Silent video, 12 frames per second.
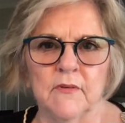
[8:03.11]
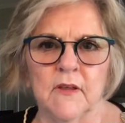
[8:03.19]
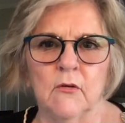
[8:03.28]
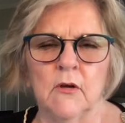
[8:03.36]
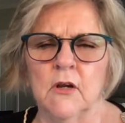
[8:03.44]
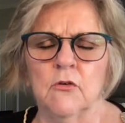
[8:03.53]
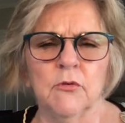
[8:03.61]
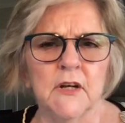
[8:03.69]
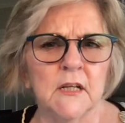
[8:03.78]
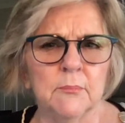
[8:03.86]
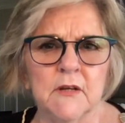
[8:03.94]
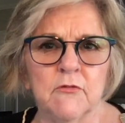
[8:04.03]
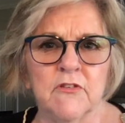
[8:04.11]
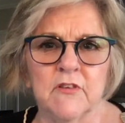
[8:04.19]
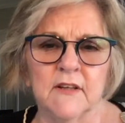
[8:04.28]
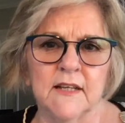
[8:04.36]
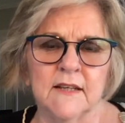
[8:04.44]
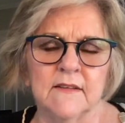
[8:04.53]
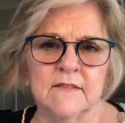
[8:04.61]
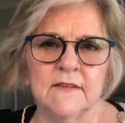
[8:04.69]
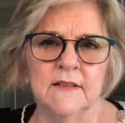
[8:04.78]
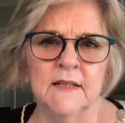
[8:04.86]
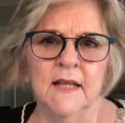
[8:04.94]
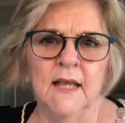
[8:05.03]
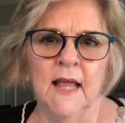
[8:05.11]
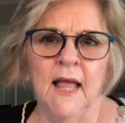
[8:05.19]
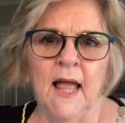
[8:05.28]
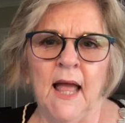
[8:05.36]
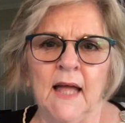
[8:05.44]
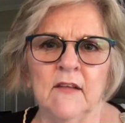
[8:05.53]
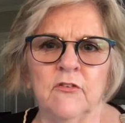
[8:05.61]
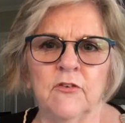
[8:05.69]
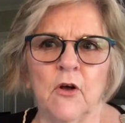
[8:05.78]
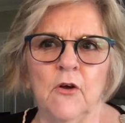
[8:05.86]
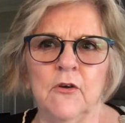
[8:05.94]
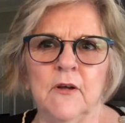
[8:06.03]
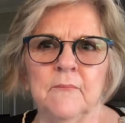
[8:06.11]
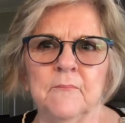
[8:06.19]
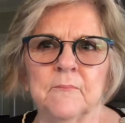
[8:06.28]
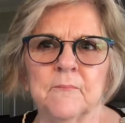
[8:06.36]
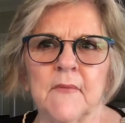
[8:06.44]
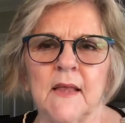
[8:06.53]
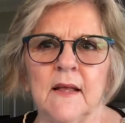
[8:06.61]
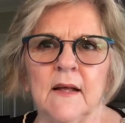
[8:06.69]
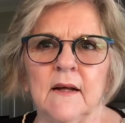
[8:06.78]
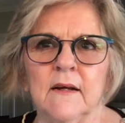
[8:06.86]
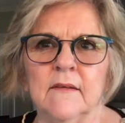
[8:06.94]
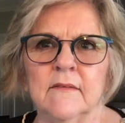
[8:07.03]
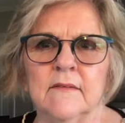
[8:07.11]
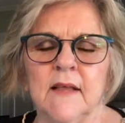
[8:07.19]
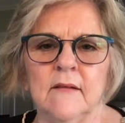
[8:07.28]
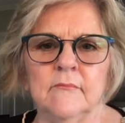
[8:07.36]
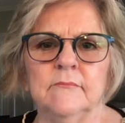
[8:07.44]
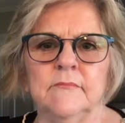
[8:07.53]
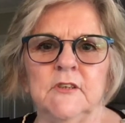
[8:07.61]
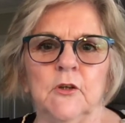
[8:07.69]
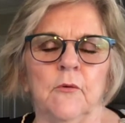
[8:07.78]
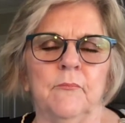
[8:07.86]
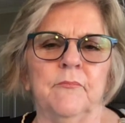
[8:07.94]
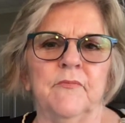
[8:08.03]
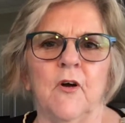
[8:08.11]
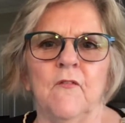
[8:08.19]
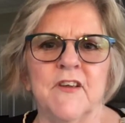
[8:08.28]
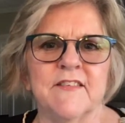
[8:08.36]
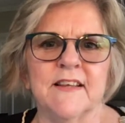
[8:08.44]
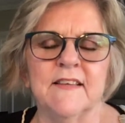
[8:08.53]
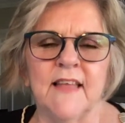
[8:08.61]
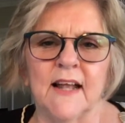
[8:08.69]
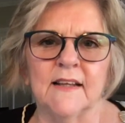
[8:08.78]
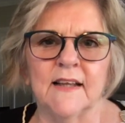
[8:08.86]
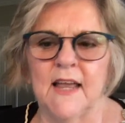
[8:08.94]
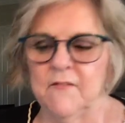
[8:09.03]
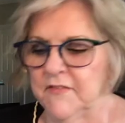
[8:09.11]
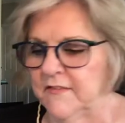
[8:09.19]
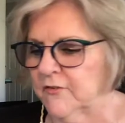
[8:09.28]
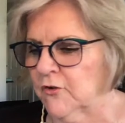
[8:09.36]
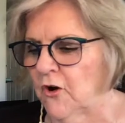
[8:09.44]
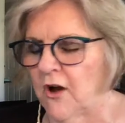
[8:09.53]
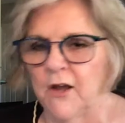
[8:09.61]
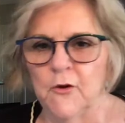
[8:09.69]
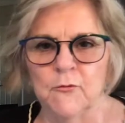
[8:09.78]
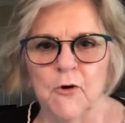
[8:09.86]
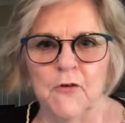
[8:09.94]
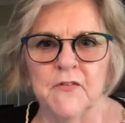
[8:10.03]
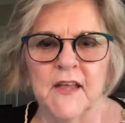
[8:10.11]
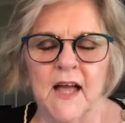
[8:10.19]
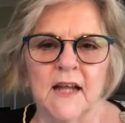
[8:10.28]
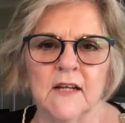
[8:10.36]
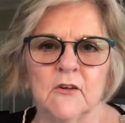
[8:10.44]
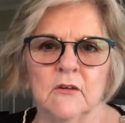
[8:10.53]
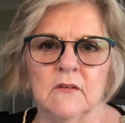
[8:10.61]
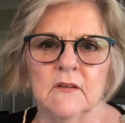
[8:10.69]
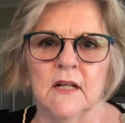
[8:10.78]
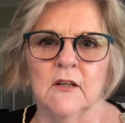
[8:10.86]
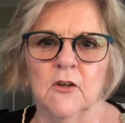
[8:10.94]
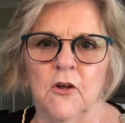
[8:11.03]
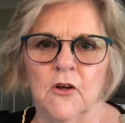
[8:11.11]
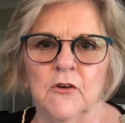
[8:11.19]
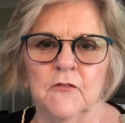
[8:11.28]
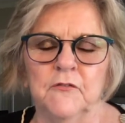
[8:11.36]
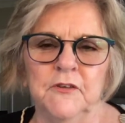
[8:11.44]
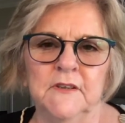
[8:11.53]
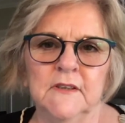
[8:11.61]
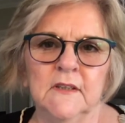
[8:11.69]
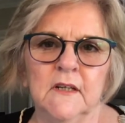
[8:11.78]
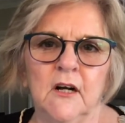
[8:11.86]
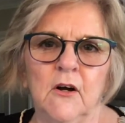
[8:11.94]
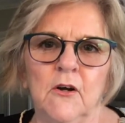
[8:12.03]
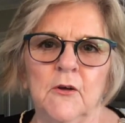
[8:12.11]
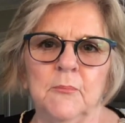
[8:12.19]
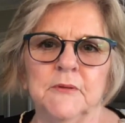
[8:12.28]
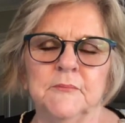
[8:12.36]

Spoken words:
They were incredibly resilient. And so that, obviously that gave this guy who wrote the article a lot of hope.